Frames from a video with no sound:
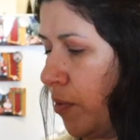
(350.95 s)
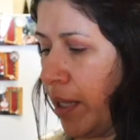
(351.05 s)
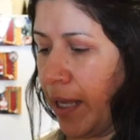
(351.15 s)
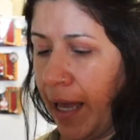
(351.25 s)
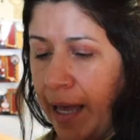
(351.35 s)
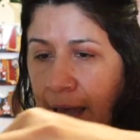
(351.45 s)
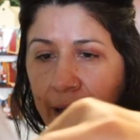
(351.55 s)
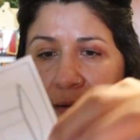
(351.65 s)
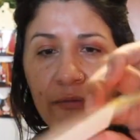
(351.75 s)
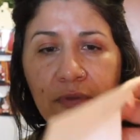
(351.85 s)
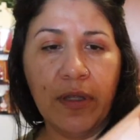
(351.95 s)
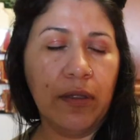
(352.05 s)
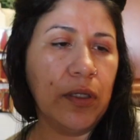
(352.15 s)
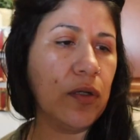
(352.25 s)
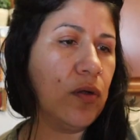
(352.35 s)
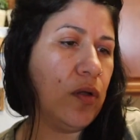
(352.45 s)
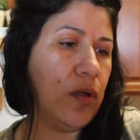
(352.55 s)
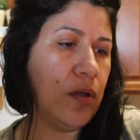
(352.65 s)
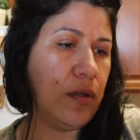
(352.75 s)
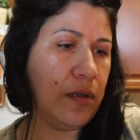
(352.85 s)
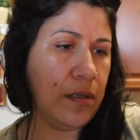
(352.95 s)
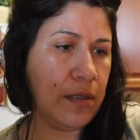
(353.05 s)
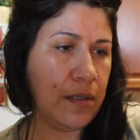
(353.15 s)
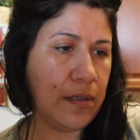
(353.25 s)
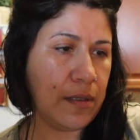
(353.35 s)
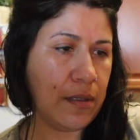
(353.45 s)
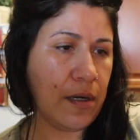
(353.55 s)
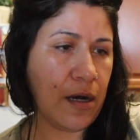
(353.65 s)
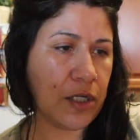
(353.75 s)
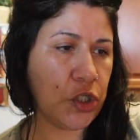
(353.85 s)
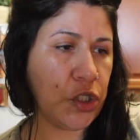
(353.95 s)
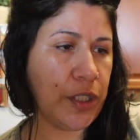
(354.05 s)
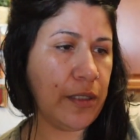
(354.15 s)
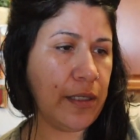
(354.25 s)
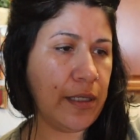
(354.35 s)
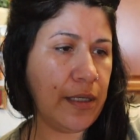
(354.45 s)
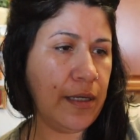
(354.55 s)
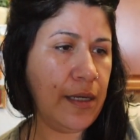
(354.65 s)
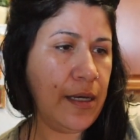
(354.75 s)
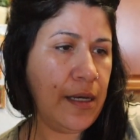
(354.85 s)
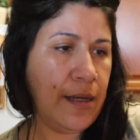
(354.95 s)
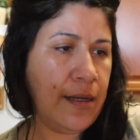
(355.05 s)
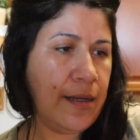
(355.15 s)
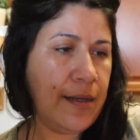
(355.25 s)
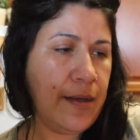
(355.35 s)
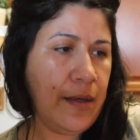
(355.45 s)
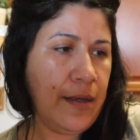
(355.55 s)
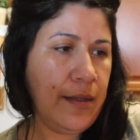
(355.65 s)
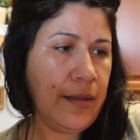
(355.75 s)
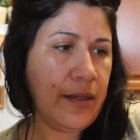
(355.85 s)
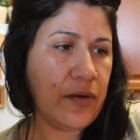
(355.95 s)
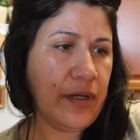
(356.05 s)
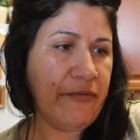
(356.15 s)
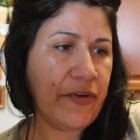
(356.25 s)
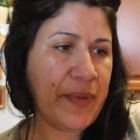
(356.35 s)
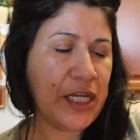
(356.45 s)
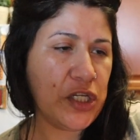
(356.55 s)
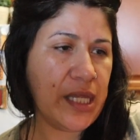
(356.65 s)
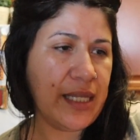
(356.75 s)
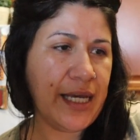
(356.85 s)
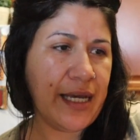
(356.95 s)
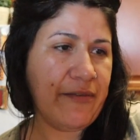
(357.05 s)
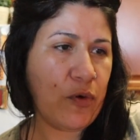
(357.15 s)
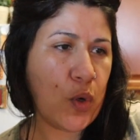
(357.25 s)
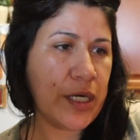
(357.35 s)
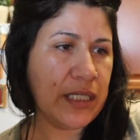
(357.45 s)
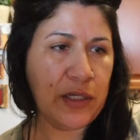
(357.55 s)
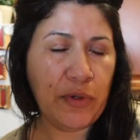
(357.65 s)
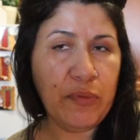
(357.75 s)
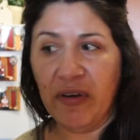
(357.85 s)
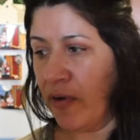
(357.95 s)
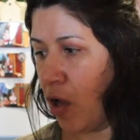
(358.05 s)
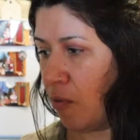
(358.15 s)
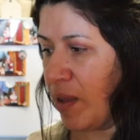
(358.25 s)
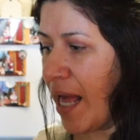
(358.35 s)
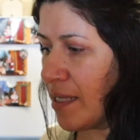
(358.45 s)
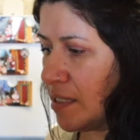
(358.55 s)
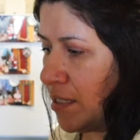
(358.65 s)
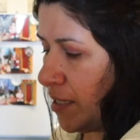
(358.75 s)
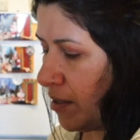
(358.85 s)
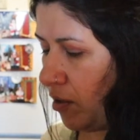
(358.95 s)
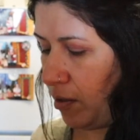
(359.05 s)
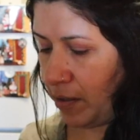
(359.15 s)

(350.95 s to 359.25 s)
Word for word: We have the little caution, little information thing, of course, to remove all plastic,